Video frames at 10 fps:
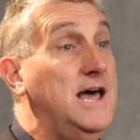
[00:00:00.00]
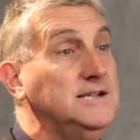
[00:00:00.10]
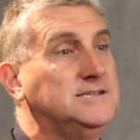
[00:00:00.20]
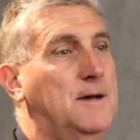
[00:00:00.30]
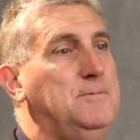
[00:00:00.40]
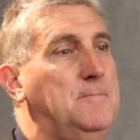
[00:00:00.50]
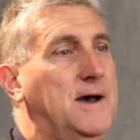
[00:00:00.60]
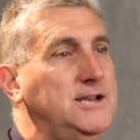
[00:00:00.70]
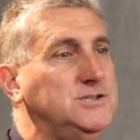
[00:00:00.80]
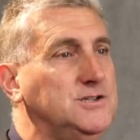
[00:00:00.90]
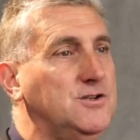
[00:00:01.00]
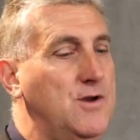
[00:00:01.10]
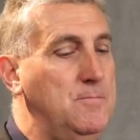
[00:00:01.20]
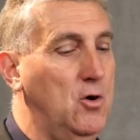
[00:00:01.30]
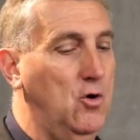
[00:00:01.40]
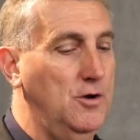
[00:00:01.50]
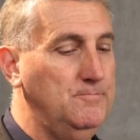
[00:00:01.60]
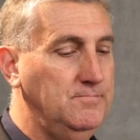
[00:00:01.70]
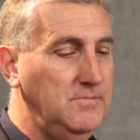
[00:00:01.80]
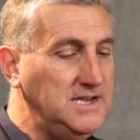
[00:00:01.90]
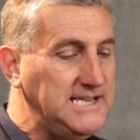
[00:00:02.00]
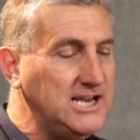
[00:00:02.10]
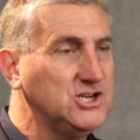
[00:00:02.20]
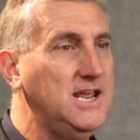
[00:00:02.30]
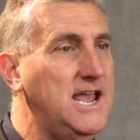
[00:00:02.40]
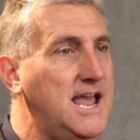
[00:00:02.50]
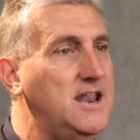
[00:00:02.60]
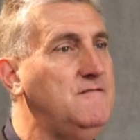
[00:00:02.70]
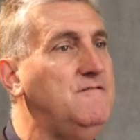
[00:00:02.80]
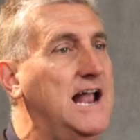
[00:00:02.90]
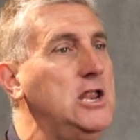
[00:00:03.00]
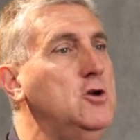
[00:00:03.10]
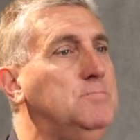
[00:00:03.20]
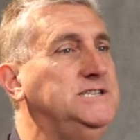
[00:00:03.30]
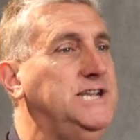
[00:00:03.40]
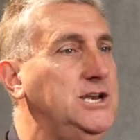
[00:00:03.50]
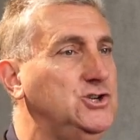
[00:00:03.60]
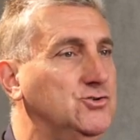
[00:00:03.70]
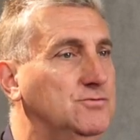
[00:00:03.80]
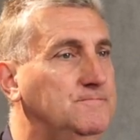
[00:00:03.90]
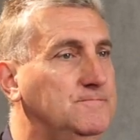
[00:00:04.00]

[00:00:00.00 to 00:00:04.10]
last couple of pages of the report is actually headed value potential.